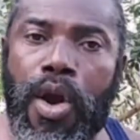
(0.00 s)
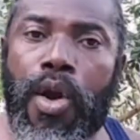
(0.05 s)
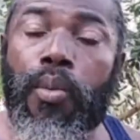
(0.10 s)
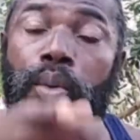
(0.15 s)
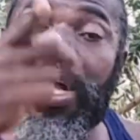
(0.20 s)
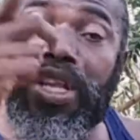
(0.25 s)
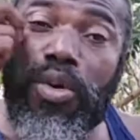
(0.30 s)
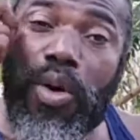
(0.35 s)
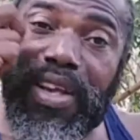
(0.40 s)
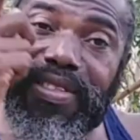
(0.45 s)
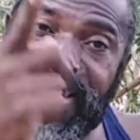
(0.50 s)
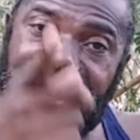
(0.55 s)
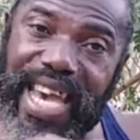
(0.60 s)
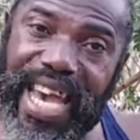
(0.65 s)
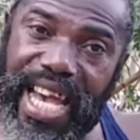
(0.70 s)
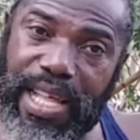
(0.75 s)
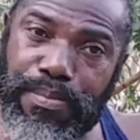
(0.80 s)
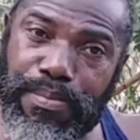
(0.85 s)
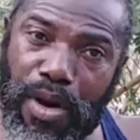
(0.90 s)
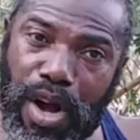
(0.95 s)
When you was
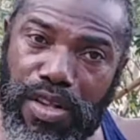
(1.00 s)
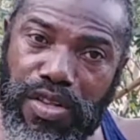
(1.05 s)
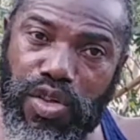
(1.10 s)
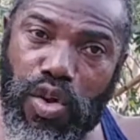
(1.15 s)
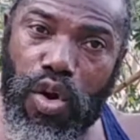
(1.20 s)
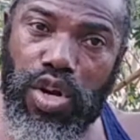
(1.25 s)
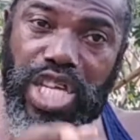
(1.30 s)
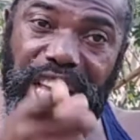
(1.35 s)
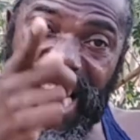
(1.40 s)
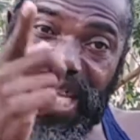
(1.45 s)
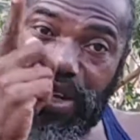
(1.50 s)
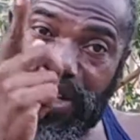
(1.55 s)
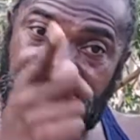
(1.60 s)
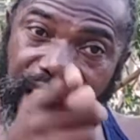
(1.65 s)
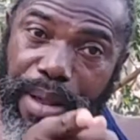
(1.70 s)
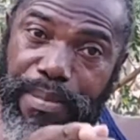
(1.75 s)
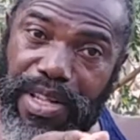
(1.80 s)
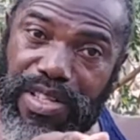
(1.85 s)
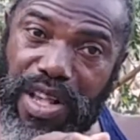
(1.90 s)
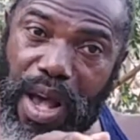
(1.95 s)
8 months old, can you
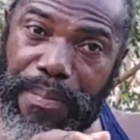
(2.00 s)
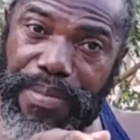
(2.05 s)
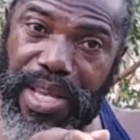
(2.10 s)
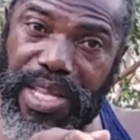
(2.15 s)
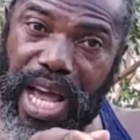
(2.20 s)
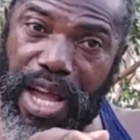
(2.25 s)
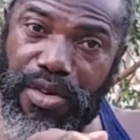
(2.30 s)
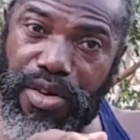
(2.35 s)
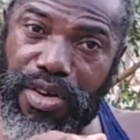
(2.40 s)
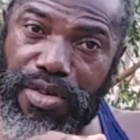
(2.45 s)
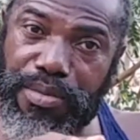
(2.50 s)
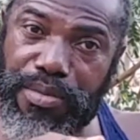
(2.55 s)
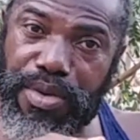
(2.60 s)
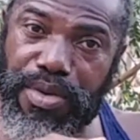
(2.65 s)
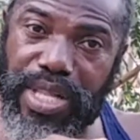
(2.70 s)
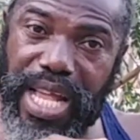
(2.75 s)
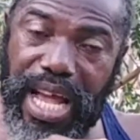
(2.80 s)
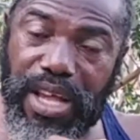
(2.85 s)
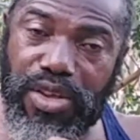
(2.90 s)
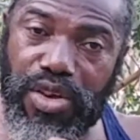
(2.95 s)
tell me something
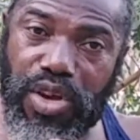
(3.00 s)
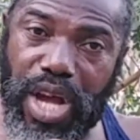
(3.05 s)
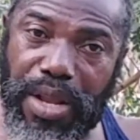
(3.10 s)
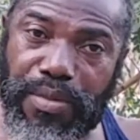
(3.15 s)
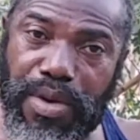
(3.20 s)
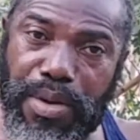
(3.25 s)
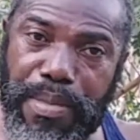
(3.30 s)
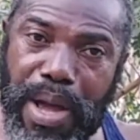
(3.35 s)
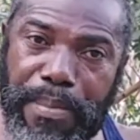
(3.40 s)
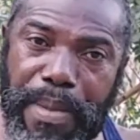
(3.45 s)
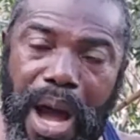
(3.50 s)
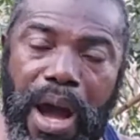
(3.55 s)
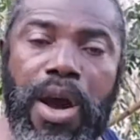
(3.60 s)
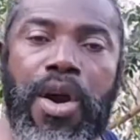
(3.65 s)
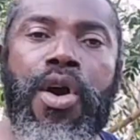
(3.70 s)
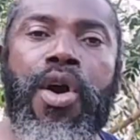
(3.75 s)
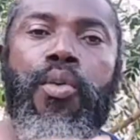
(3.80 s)
that you can remember?